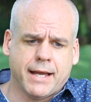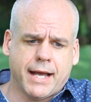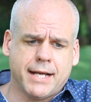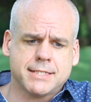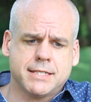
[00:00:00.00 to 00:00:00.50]

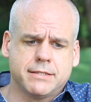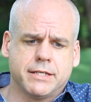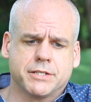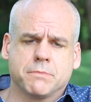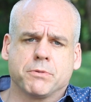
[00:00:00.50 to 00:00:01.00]
As the
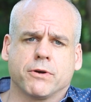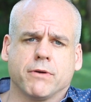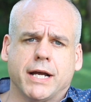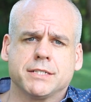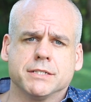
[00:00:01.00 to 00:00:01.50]
addiction
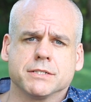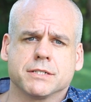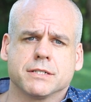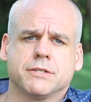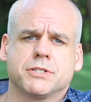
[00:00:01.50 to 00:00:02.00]

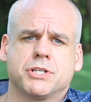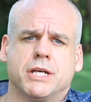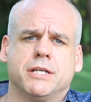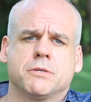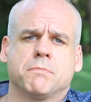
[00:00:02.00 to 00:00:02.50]
progresses, there's a
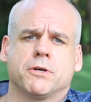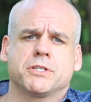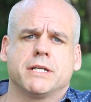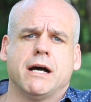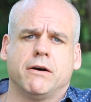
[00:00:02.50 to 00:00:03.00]
change in
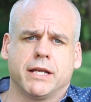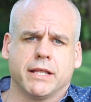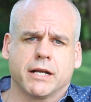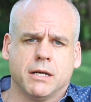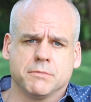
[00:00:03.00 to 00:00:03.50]
personality
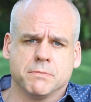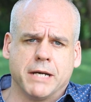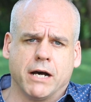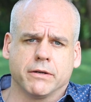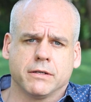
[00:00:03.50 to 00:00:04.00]
that comes
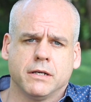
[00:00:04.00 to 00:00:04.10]
about.